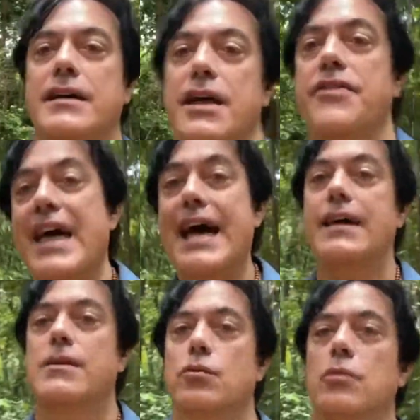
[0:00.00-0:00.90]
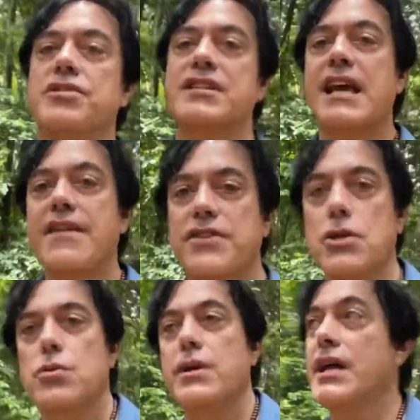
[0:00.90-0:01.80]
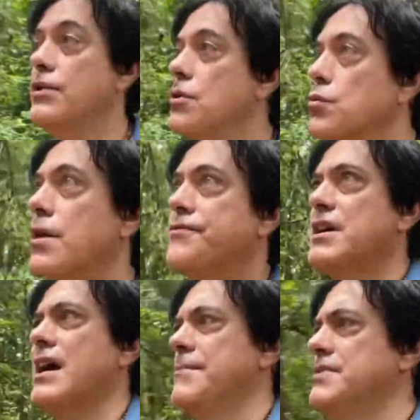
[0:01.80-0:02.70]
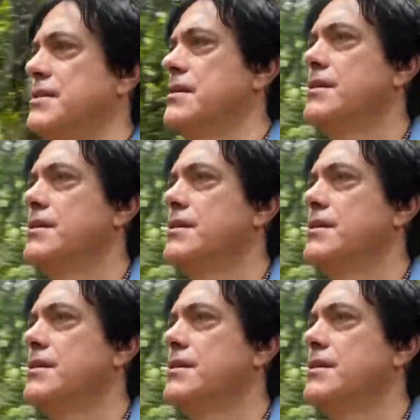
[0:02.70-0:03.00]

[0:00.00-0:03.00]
And that will save you in the rough times.